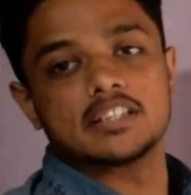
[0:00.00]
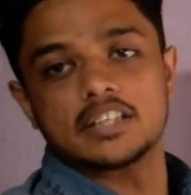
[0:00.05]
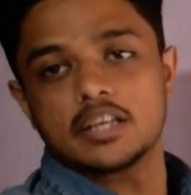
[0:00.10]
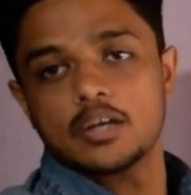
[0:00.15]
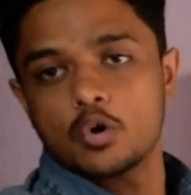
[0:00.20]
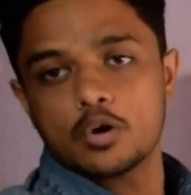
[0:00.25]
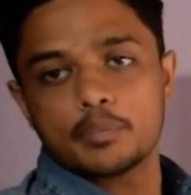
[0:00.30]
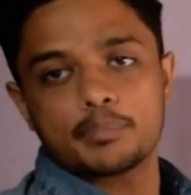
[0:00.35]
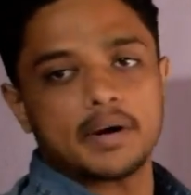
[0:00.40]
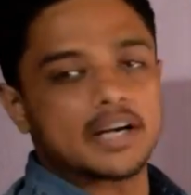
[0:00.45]
They
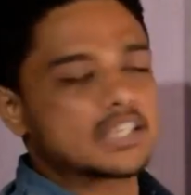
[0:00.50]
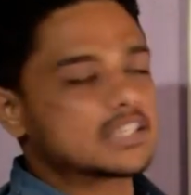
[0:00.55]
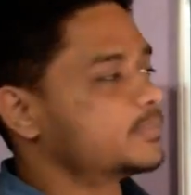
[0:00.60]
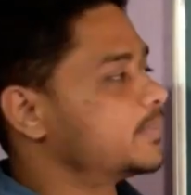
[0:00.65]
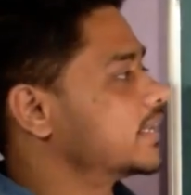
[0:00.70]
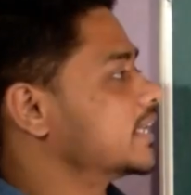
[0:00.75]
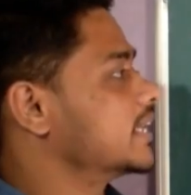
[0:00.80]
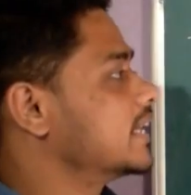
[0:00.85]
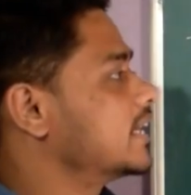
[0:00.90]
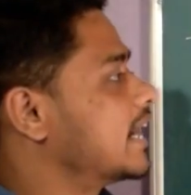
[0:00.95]
won't
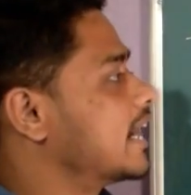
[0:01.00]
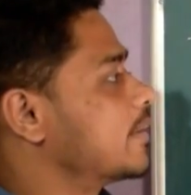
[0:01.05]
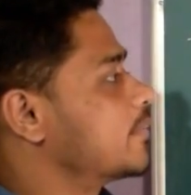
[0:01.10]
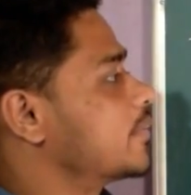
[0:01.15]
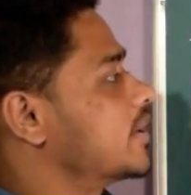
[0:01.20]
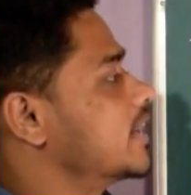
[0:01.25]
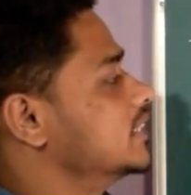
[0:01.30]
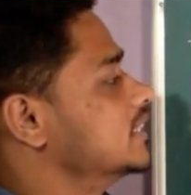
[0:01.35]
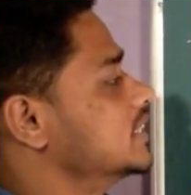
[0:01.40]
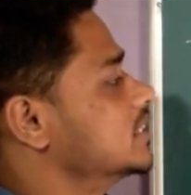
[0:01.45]
participate in
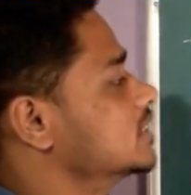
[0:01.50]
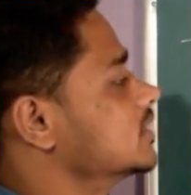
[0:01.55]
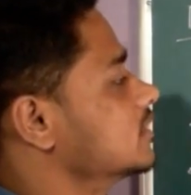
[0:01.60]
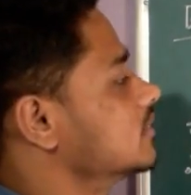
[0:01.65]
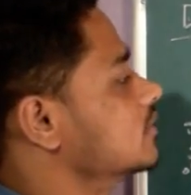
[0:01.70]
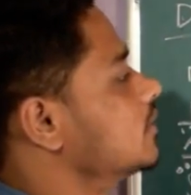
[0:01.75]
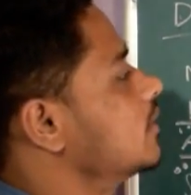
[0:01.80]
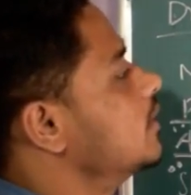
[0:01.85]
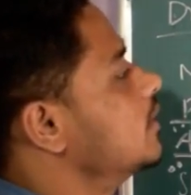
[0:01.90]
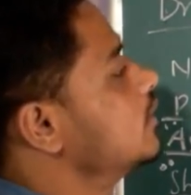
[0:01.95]
hybridization,
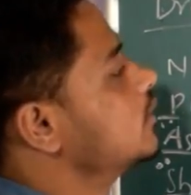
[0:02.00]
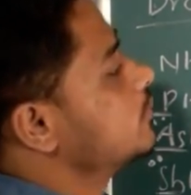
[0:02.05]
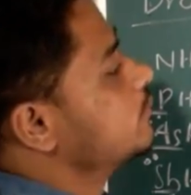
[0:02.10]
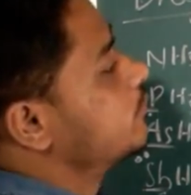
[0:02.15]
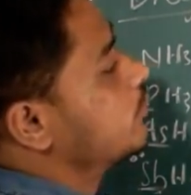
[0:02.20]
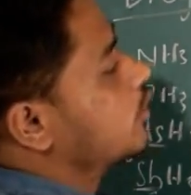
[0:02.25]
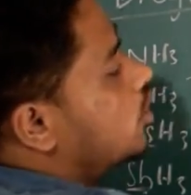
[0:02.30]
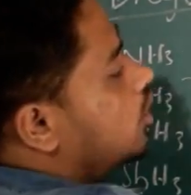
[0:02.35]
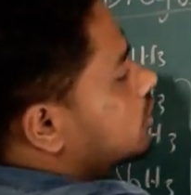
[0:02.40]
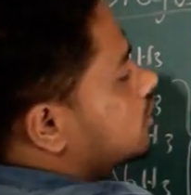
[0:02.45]

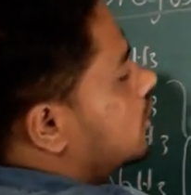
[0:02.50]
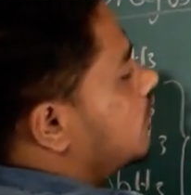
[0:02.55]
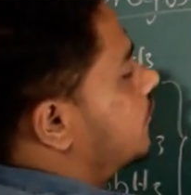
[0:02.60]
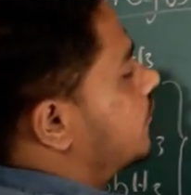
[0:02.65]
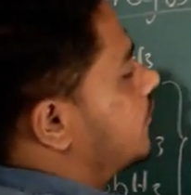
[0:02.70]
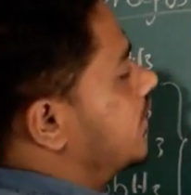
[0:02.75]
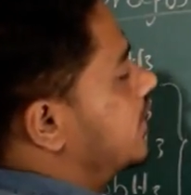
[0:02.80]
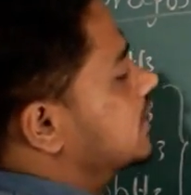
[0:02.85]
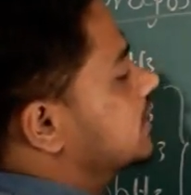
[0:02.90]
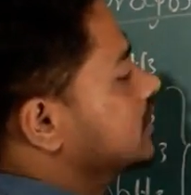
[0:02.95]
because of
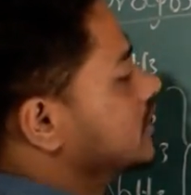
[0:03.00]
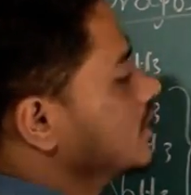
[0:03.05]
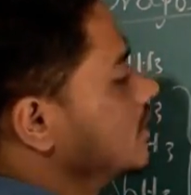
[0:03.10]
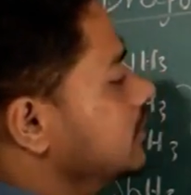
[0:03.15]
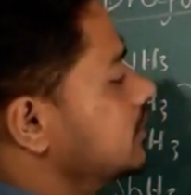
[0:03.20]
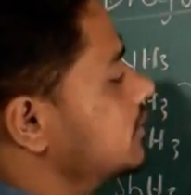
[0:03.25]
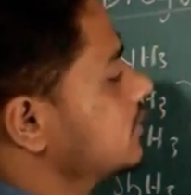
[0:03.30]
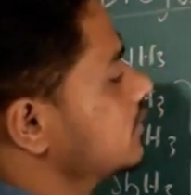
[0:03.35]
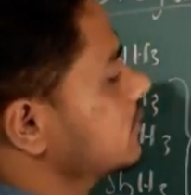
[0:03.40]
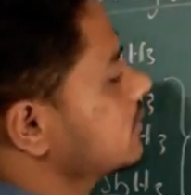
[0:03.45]
which
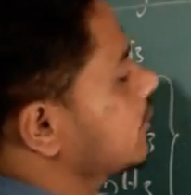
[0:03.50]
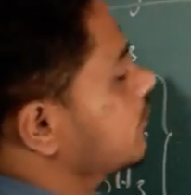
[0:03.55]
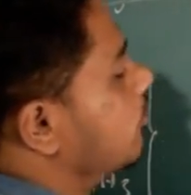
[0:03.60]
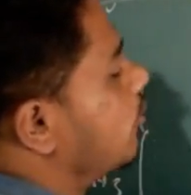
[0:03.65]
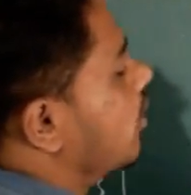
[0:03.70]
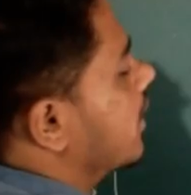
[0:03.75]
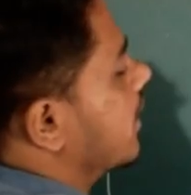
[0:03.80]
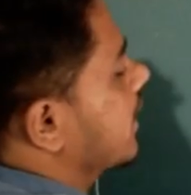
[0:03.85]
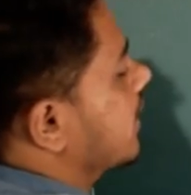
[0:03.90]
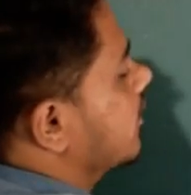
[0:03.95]
the
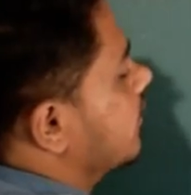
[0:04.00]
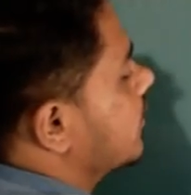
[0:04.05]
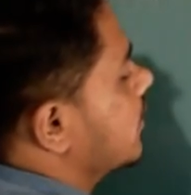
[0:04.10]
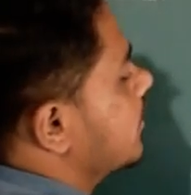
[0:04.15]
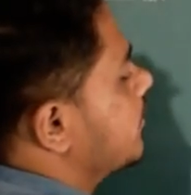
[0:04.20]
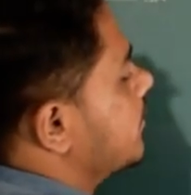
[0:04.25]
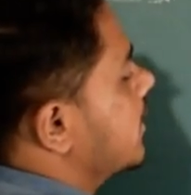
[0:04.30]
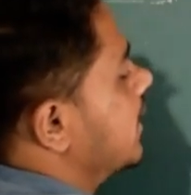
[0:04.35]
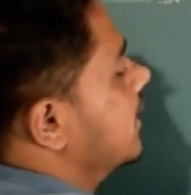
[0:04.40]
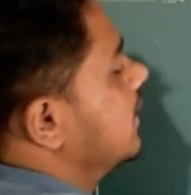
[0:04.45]
bond angle will
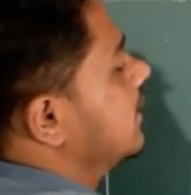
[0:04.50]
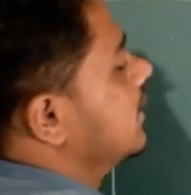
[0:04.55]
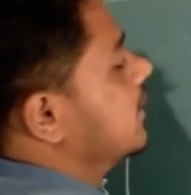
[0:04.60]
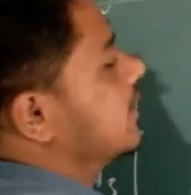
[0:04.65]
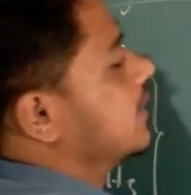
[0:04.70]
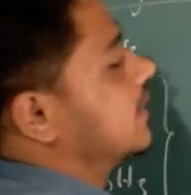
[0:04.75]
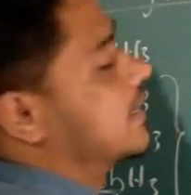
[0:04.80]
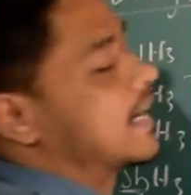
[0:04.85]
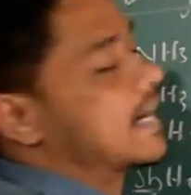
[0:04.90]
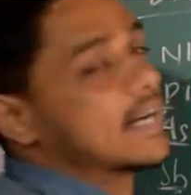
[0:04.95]
be
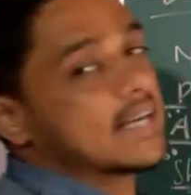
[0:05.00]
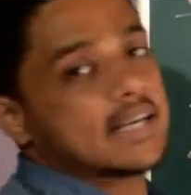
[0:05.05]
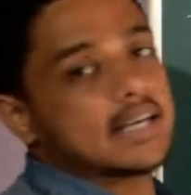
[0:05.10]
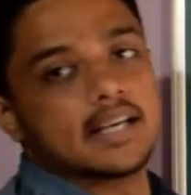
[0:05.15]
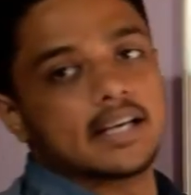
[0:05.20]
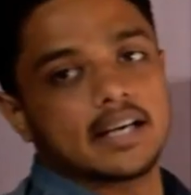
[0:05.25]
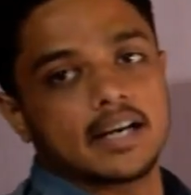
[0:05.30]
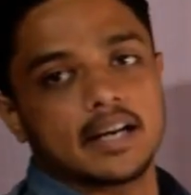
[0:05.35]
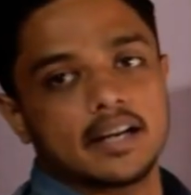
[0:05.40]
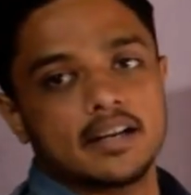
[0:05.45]
90
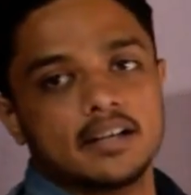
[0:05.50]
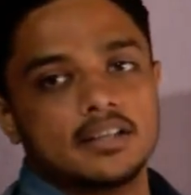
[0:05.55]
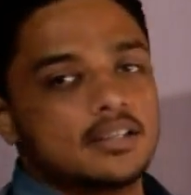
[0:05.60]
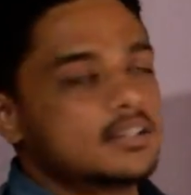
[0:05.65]
degree.